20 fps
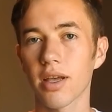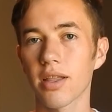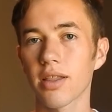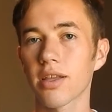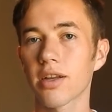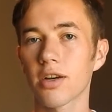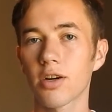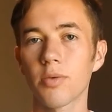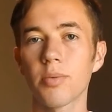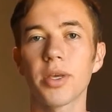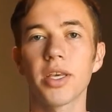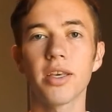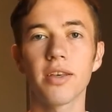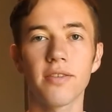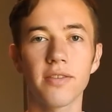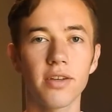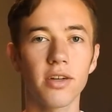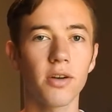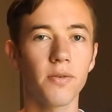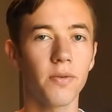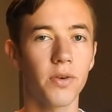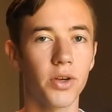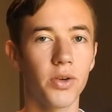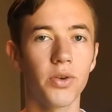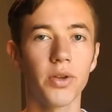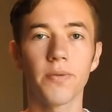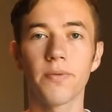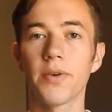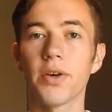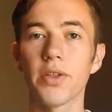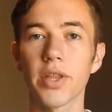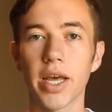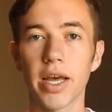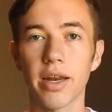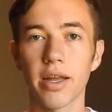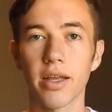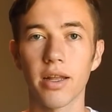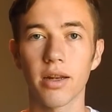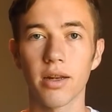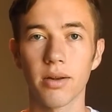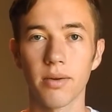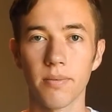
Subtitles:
and then it'll be easier for you to fill that in.